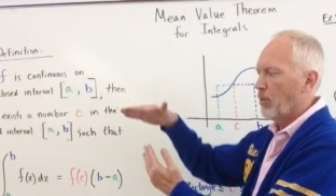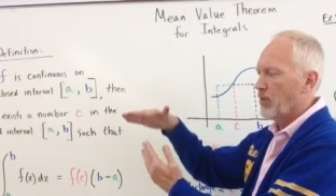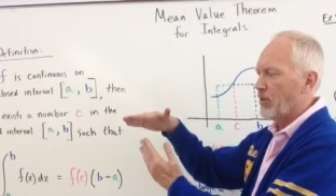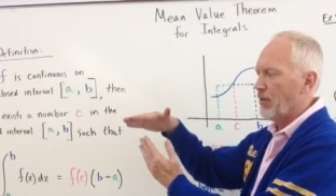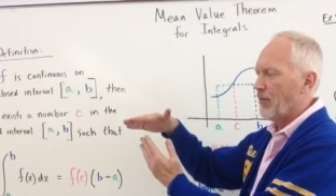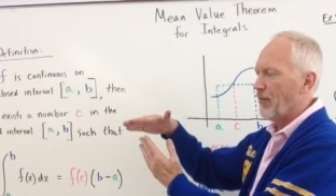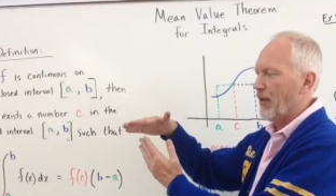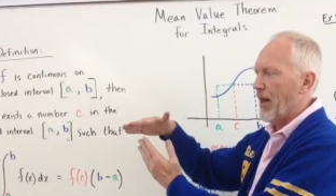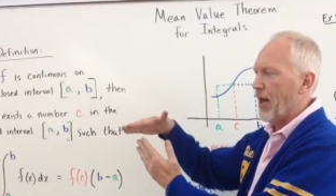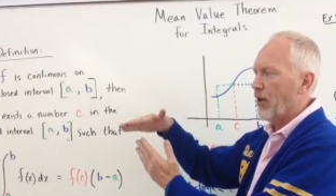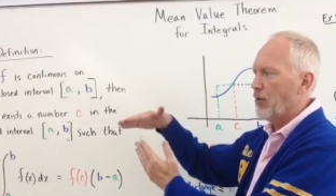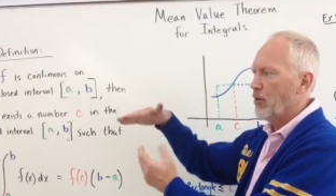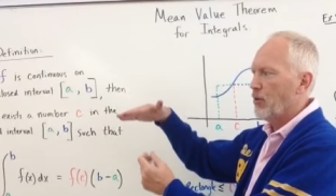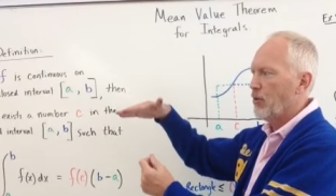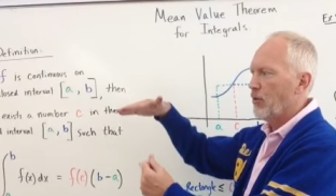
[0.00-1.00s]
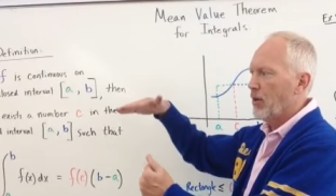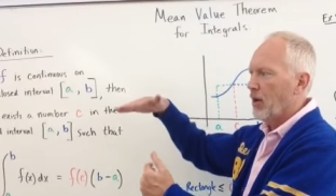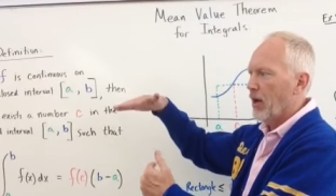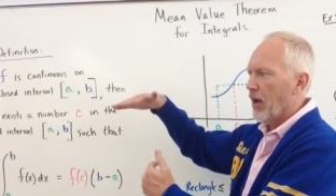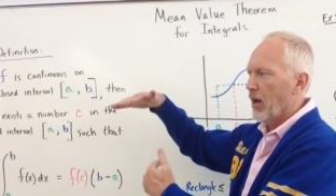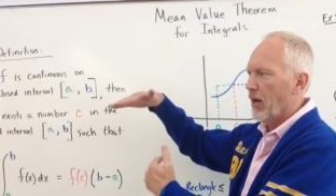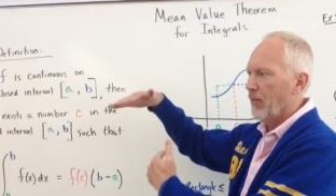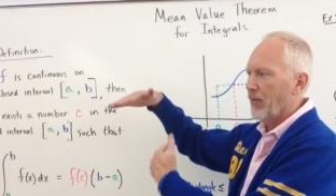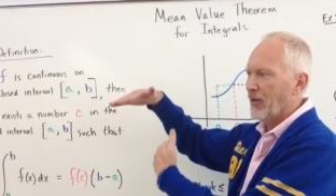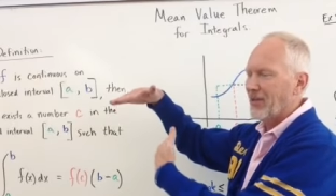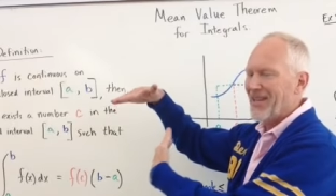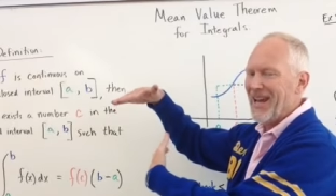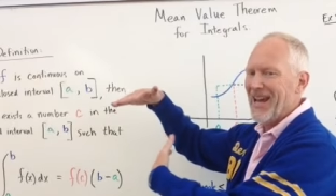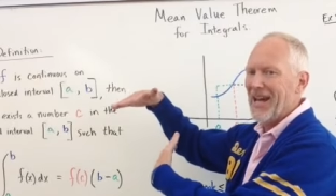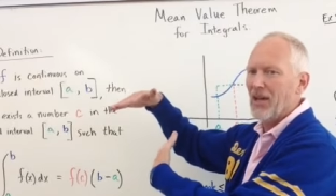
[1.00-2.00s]
what was the value of
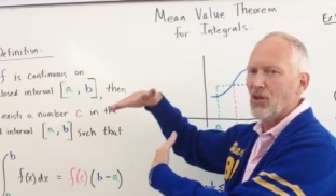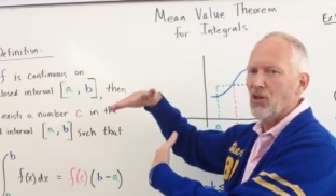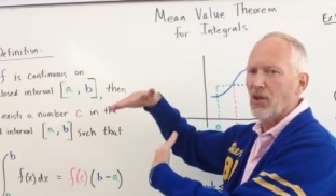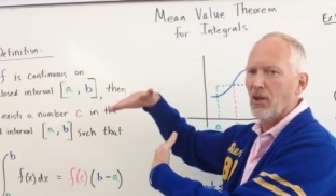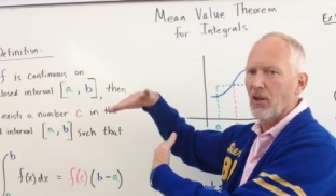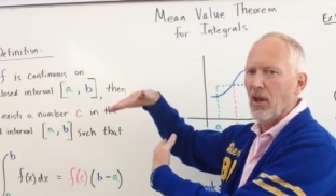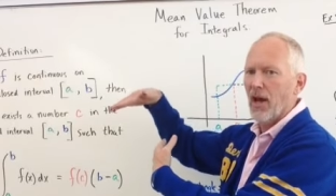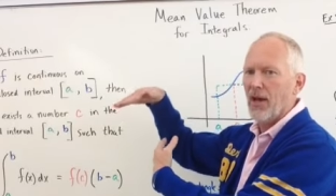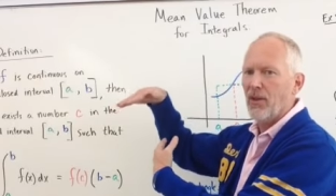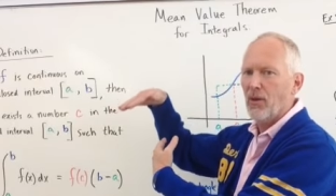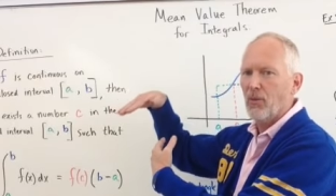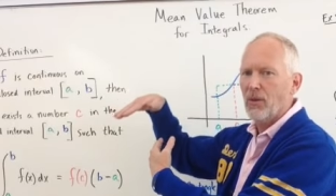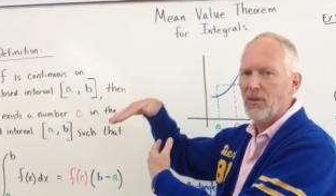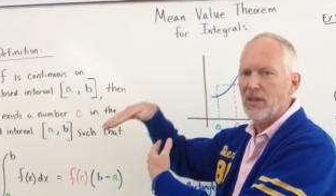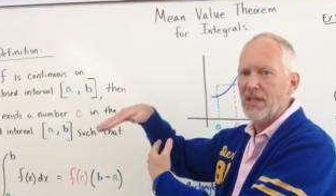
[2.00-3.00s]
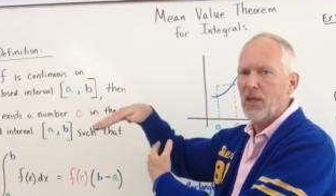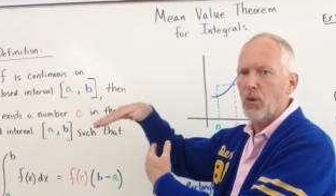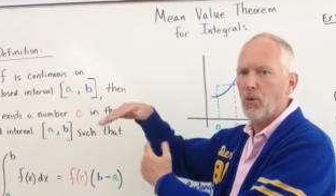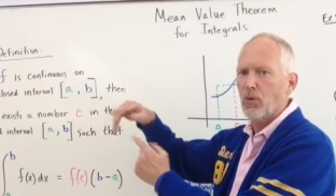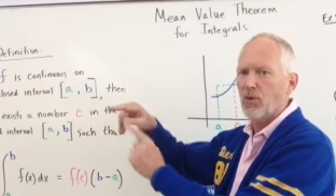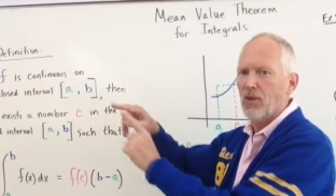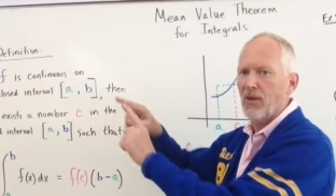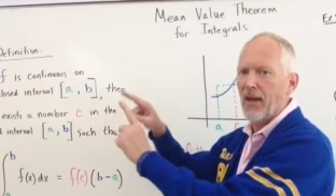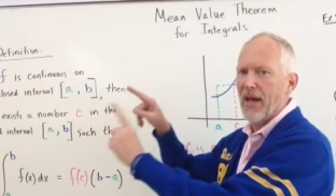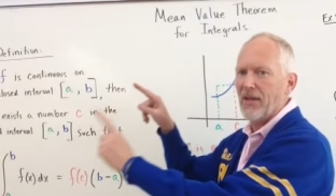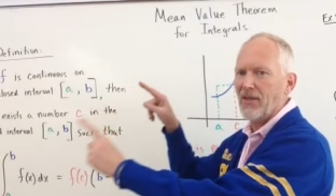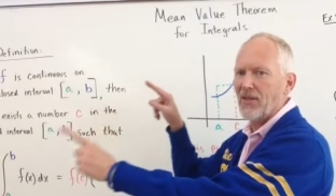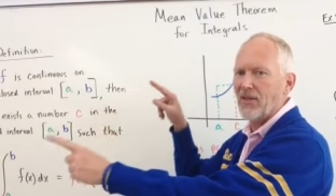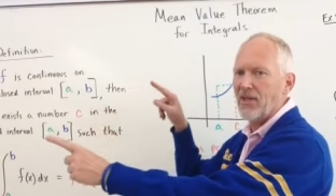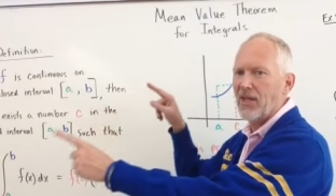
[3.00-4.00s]
the tangent line that was equal to
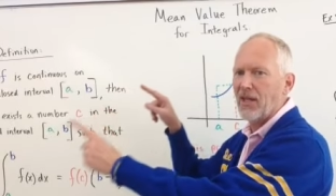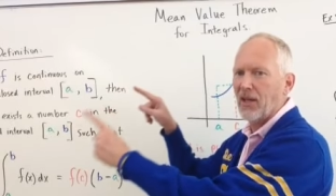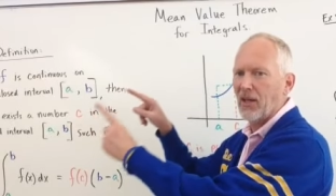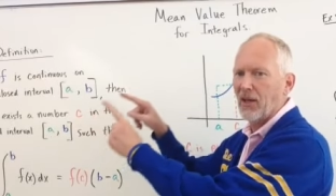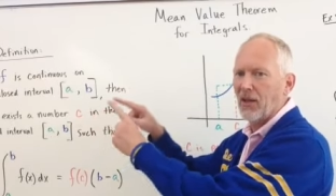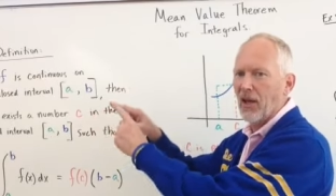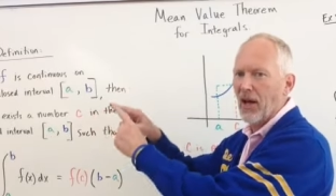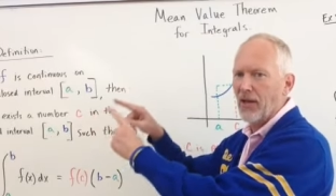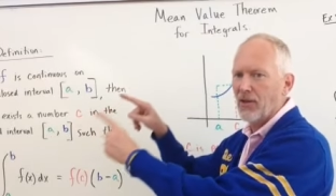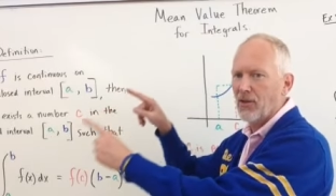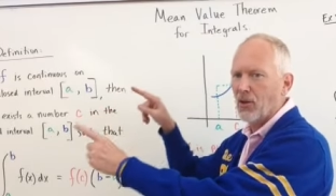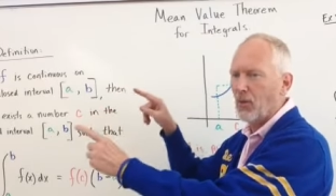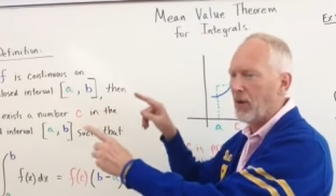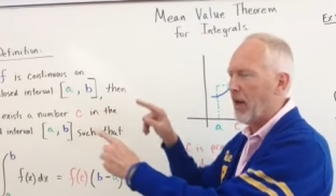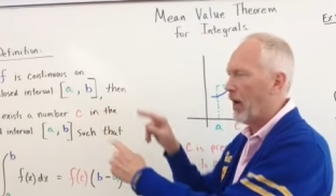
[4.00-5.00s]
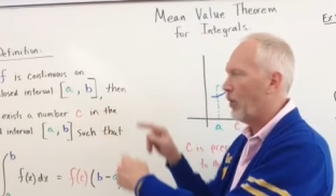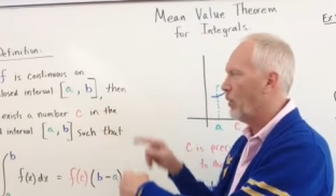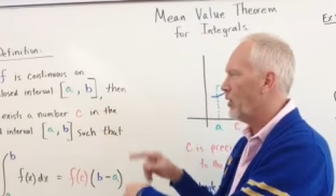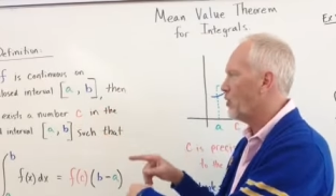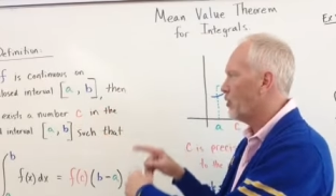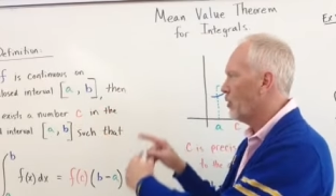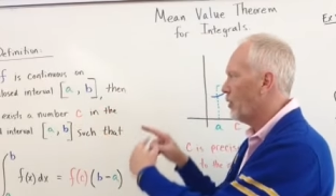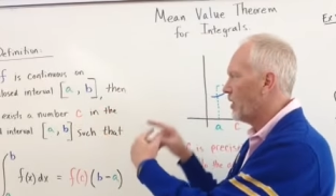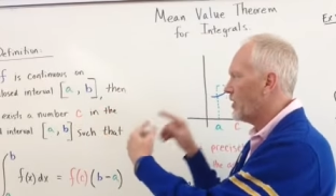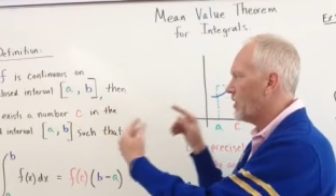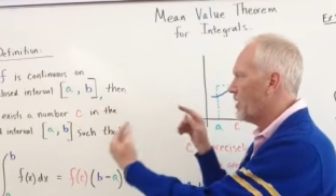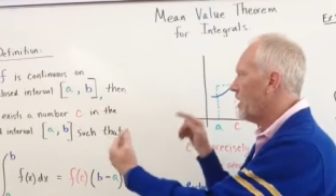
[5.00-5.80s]
that secant line. So we drew a